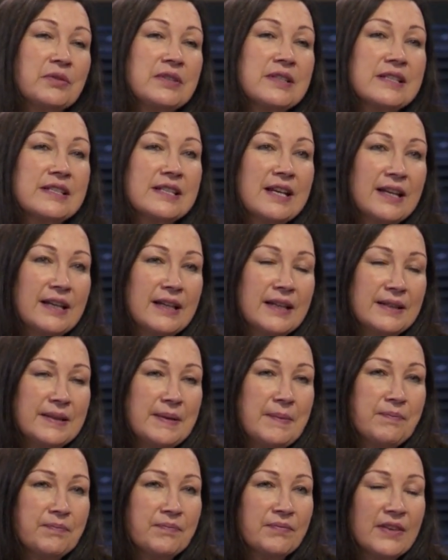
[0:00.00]
was staying.
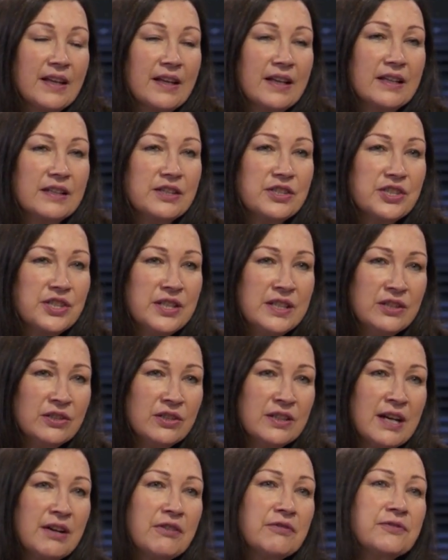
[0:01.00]
And she'd
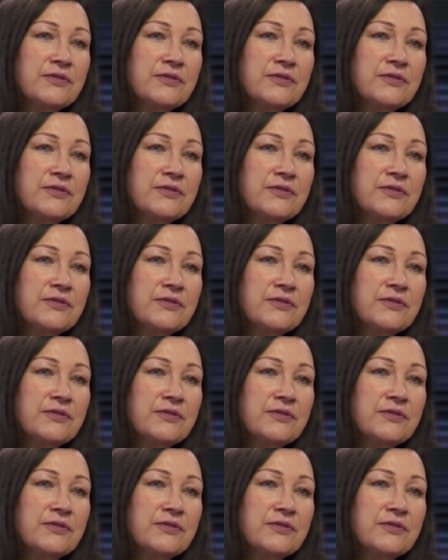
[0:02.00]
gone out